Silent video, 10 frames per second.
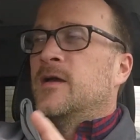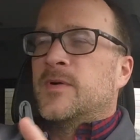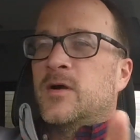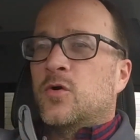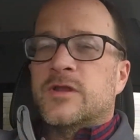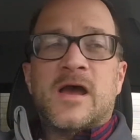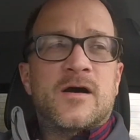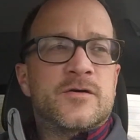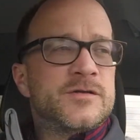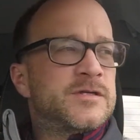In my old
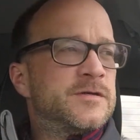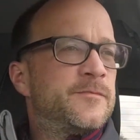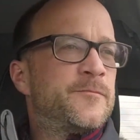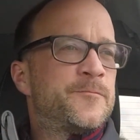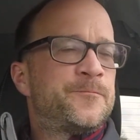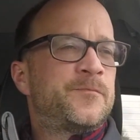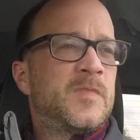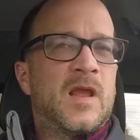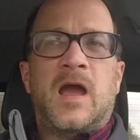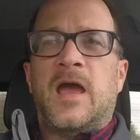house,
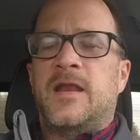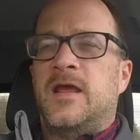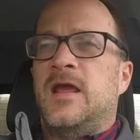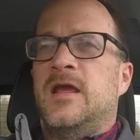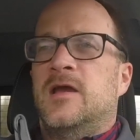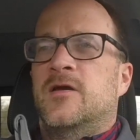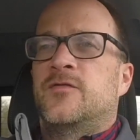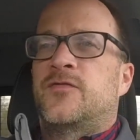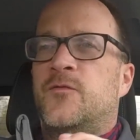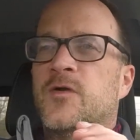I had a
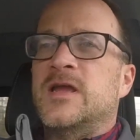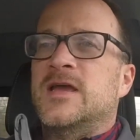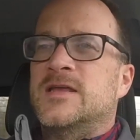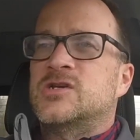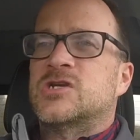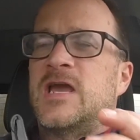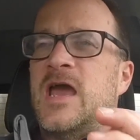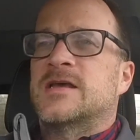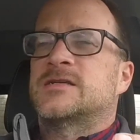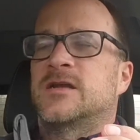3-inch
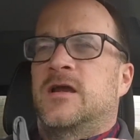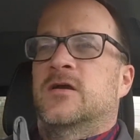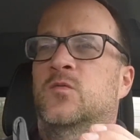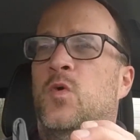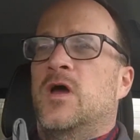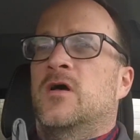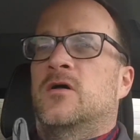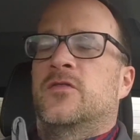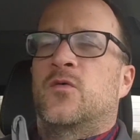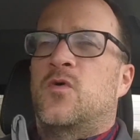cast iron
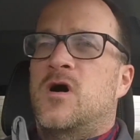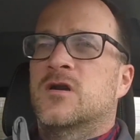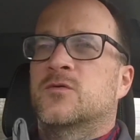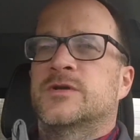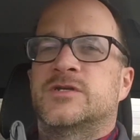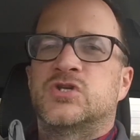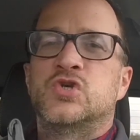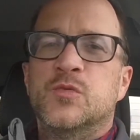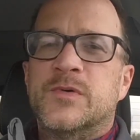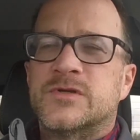well. The water was
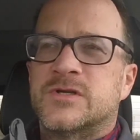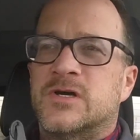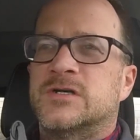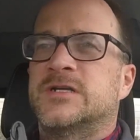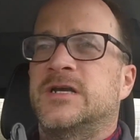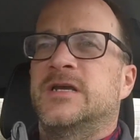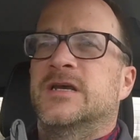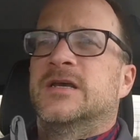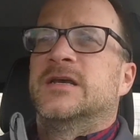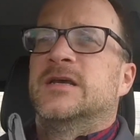super salty. It
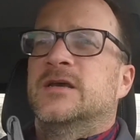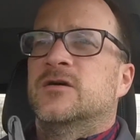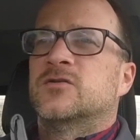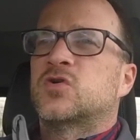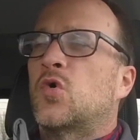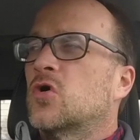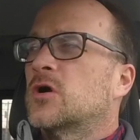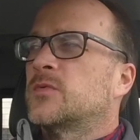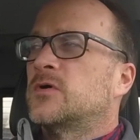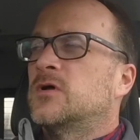was
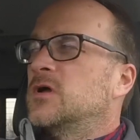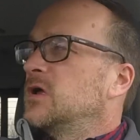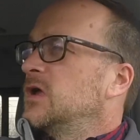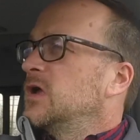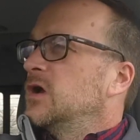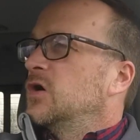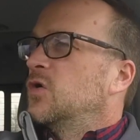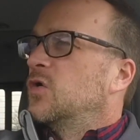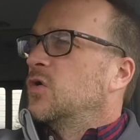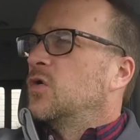horrible.
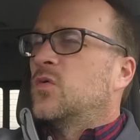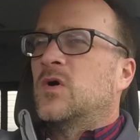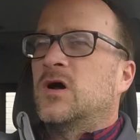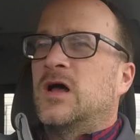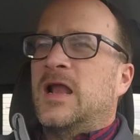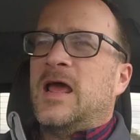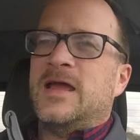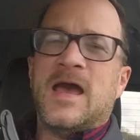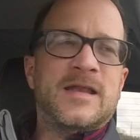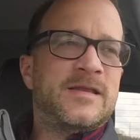Well, I
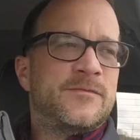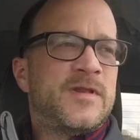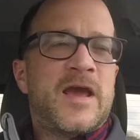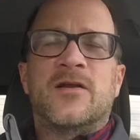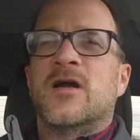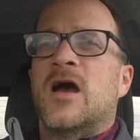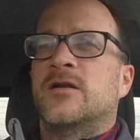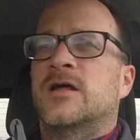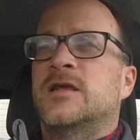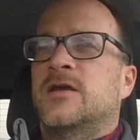got to digging
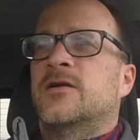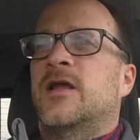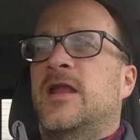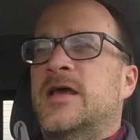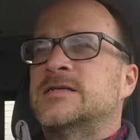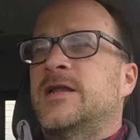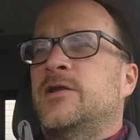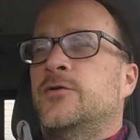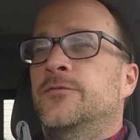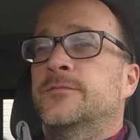around on the internet, as I
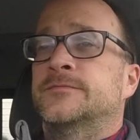do.